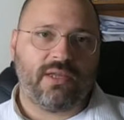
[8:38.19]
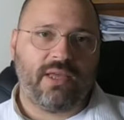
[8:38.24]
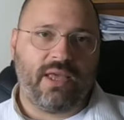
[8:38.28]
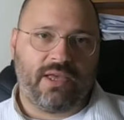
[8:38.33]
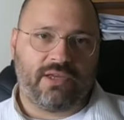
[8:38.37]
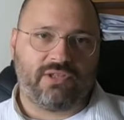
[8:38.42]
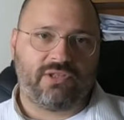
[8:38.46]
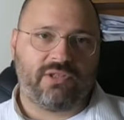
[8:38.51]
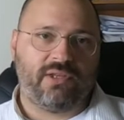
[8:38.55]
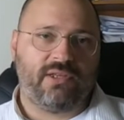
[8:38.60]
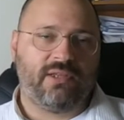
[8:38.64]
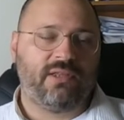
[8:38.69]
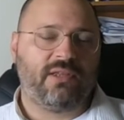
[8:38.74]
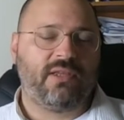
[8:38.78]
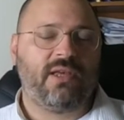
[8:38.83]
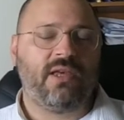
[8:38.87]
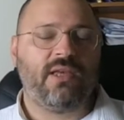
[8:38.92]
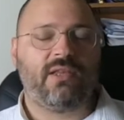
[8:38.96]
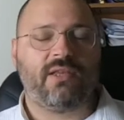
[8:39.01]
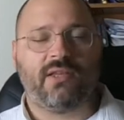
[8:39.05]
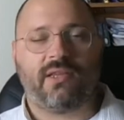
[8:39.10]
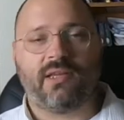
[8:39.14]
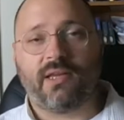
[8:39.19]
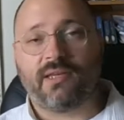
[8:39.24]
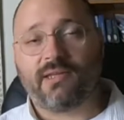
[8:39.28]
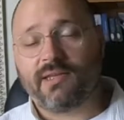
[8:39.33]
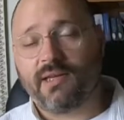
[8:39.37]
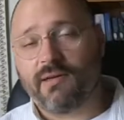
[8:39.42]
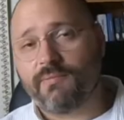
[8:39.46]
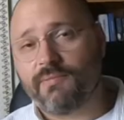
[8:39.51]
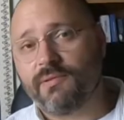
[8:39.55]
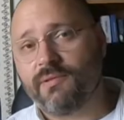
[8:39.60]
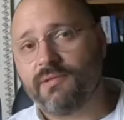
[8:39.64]
yes, indeed it has
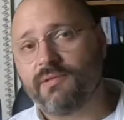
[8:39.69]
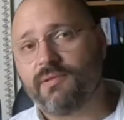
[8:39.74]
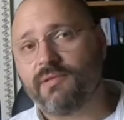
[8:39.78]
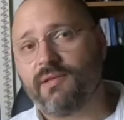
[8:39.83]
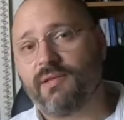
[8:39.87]
happened.